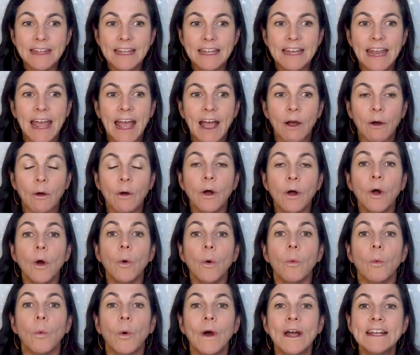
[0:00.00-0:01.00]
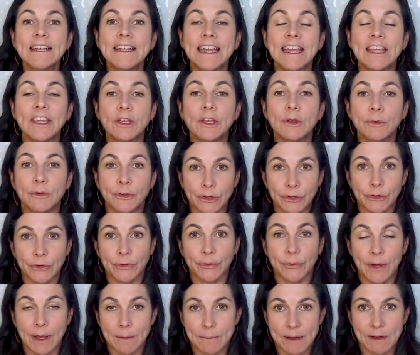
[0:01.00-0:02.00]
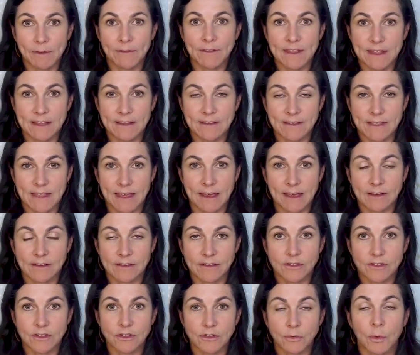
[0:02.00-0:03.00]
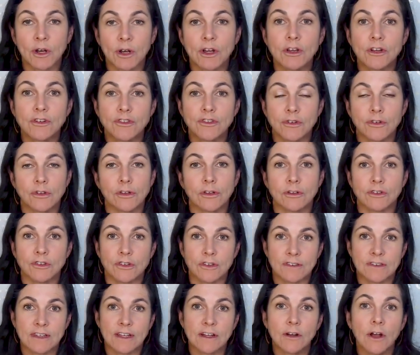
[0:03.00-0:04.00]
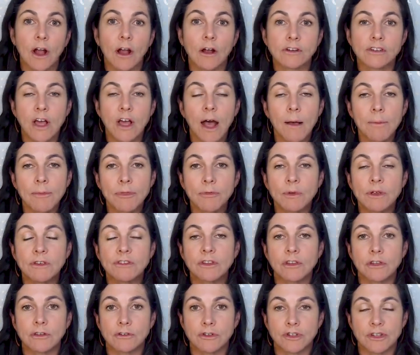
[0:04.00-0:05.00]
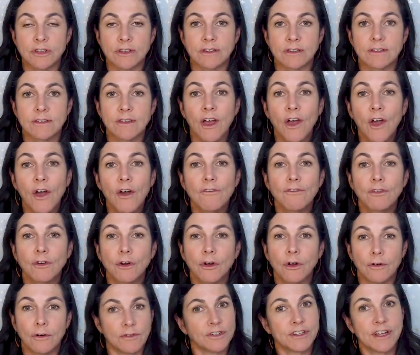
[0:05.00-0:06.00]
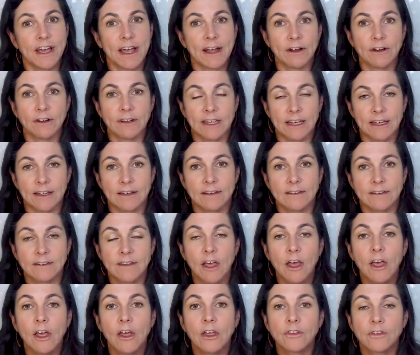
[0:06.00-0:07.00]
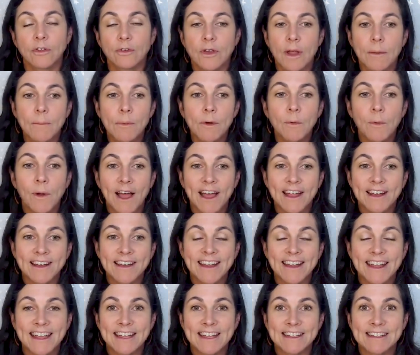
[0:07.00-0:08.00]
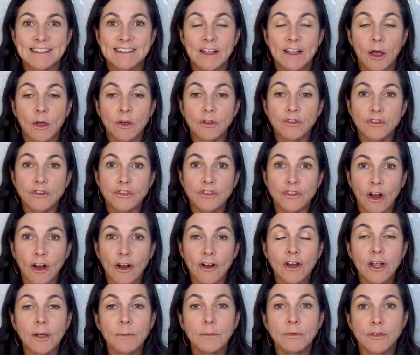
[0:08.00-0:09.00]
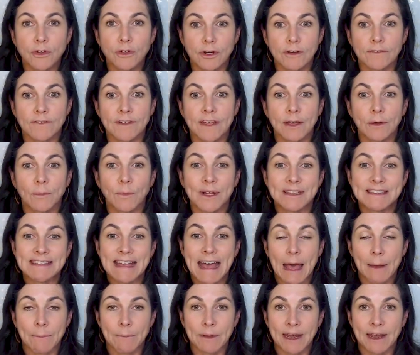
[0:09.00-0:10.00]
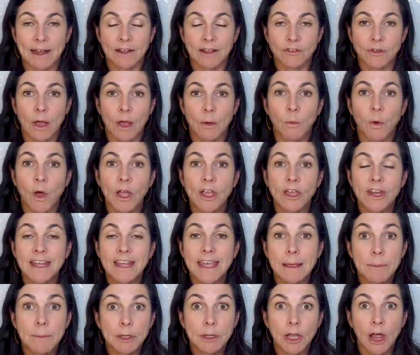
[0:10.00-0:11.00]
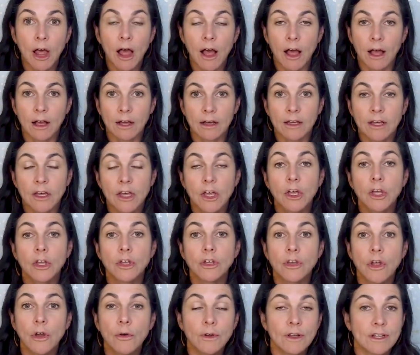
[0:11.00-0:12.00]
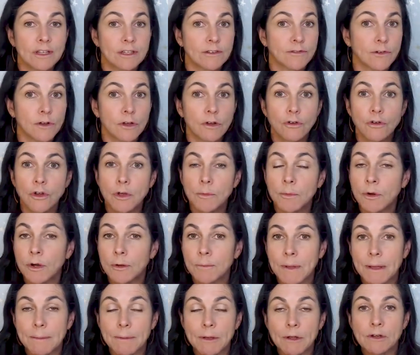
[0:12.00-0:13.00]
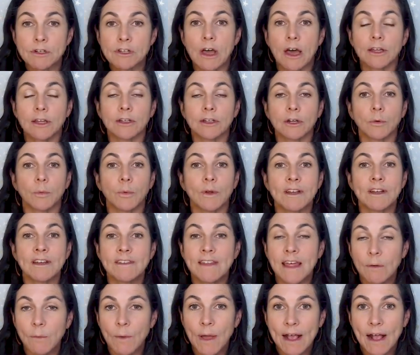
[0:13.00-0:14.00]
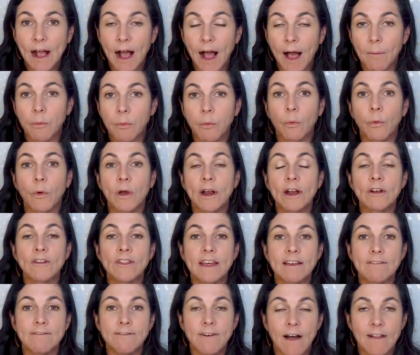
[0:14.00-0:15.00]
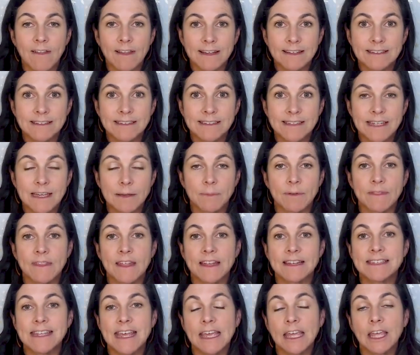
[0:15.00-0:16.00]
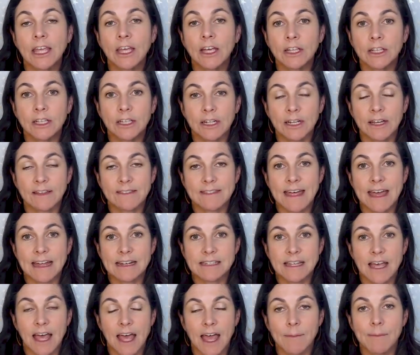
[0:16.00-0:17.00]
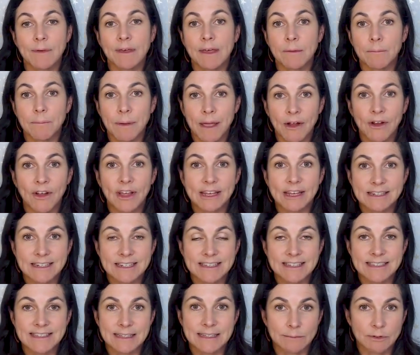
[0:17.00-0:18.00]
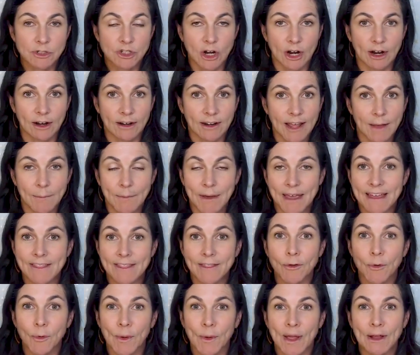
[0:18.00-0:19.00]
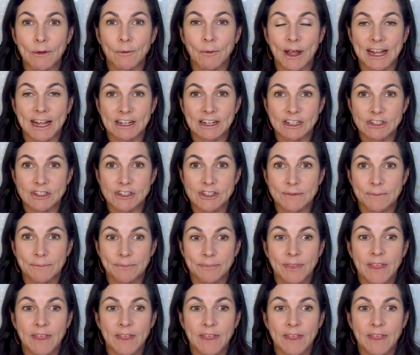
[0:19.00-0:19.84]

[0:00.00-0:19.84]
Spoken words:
Now, what can you do about these things? So what are your solutions? Here are our top 3 solutions for overtired kids. So number 1 is start observing what's happening. So I want you to keep a log. Notice for your newborn baby or toddler, when did they wake up? When are they falling asleep? And then taking a look at that time and comparing it to the sleep chart. Am I in the right range?